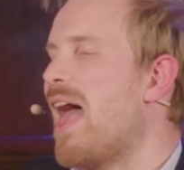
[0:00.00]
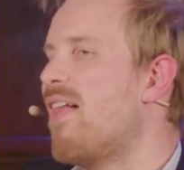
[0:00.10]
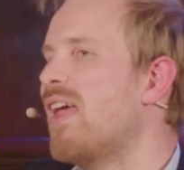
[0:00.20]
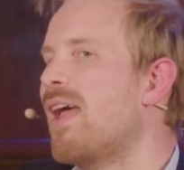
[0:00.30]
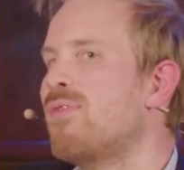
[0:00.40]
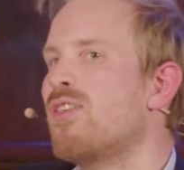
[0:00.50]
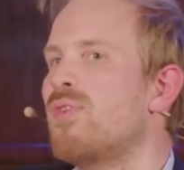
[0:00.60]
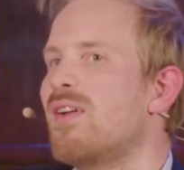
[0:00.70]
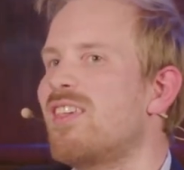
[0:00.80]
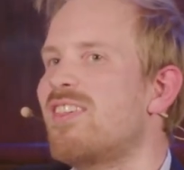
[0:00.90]
And they have this
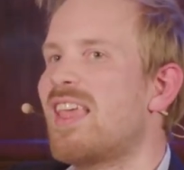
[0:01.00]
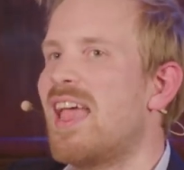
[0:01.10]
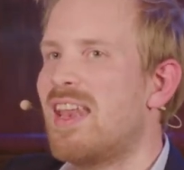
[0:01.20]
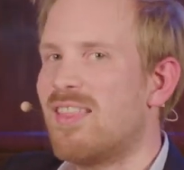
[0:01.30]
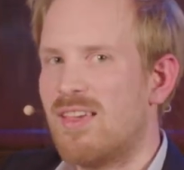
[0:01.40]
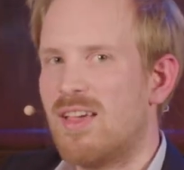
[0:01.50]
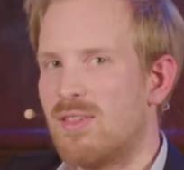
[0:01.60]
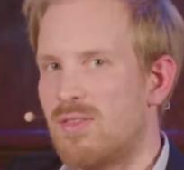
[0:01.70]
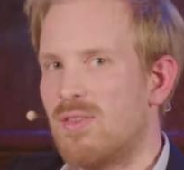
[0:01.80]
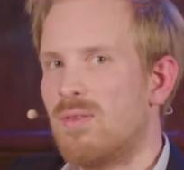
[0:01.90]
very
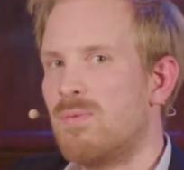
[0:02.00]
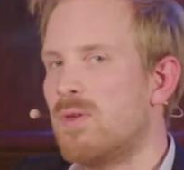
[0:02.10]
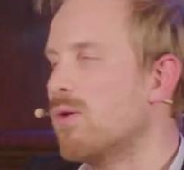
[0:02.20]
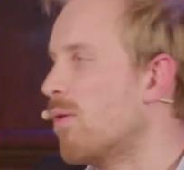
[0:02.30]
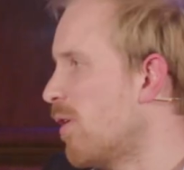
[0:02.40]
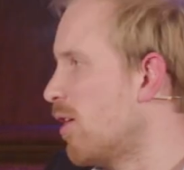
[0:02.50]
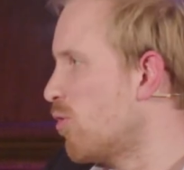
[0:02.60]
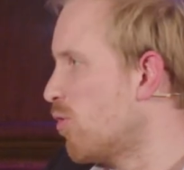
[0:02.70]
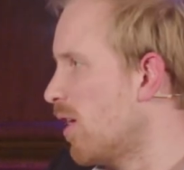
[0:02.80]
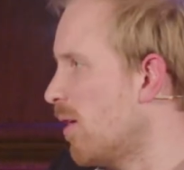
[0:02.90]
sanitized view of
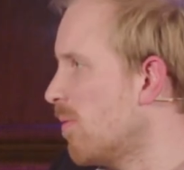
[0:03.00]
history,